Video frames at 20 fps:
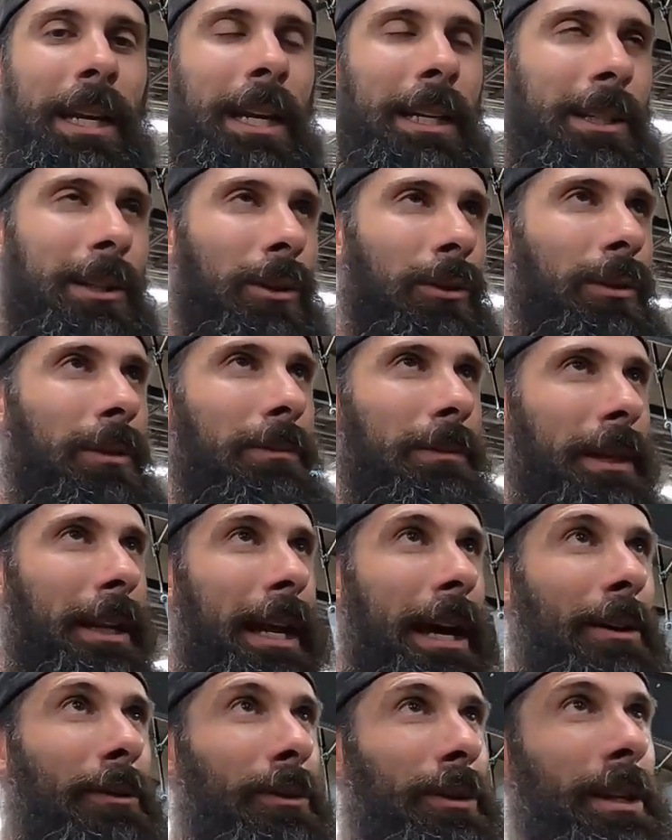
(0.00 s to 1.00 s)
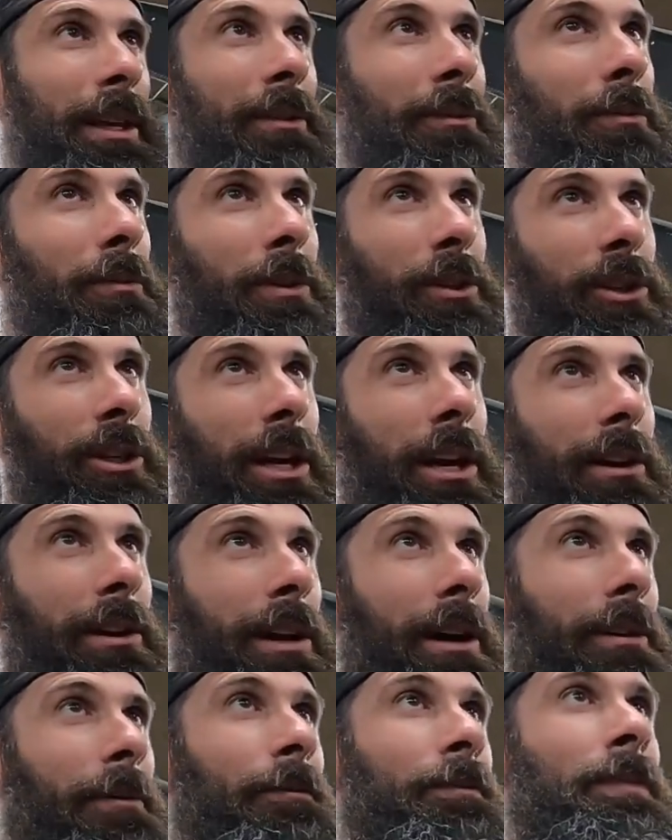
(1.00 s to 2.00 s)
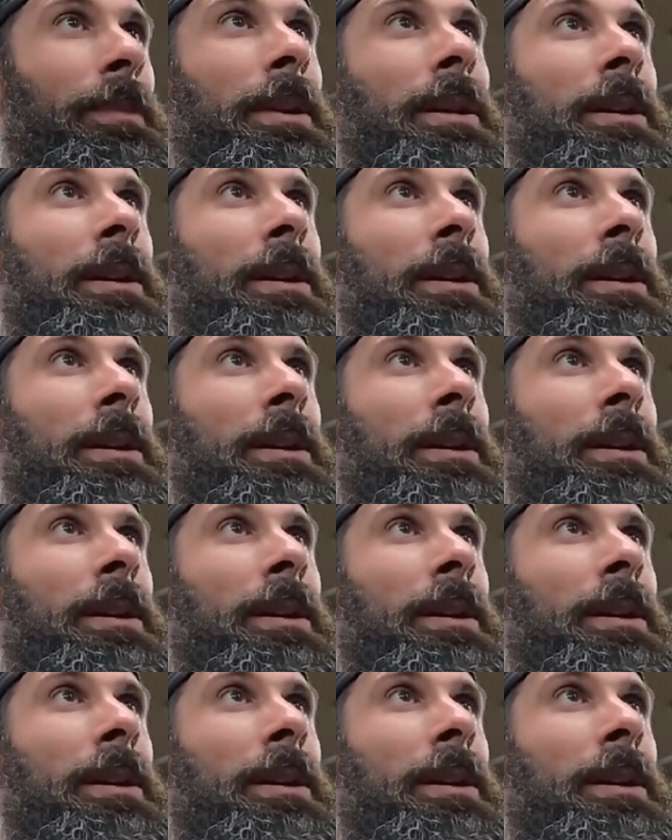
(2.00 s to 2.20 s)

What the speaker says: And I told him that I would give him a shout out